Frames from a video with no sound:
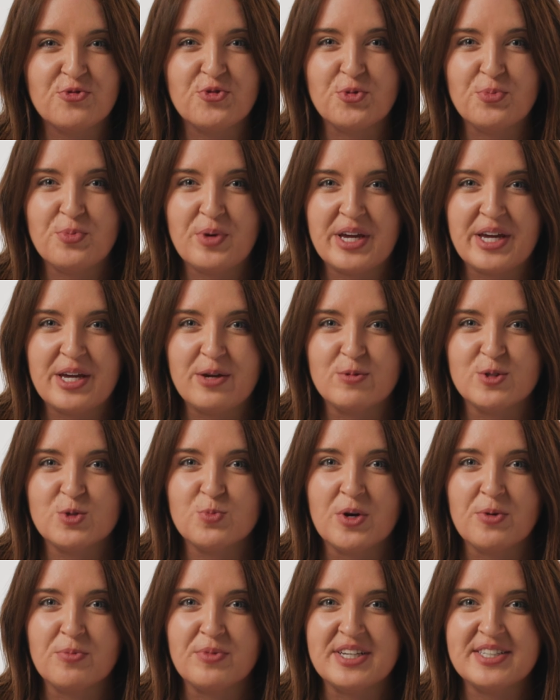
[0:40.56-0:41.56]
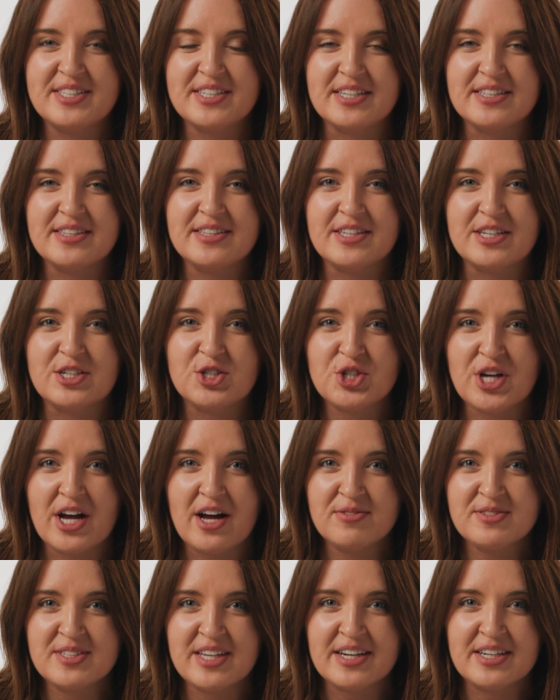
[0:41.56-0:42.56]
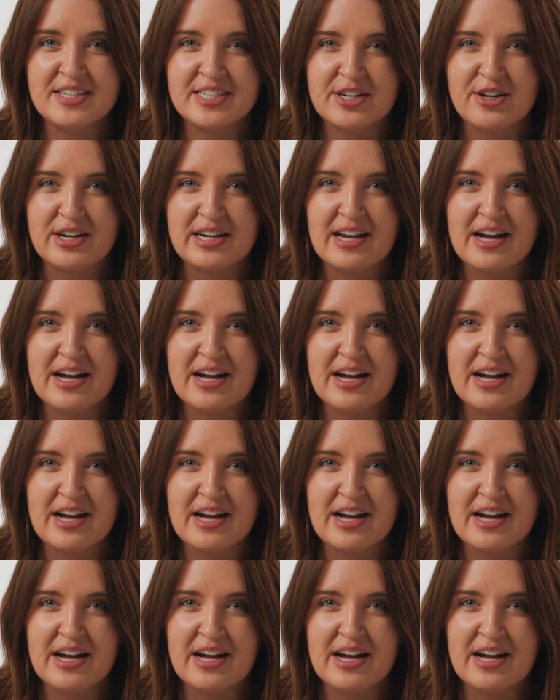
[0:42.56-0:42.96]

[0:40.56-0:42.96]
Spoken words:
for me was when we did the shaft secondary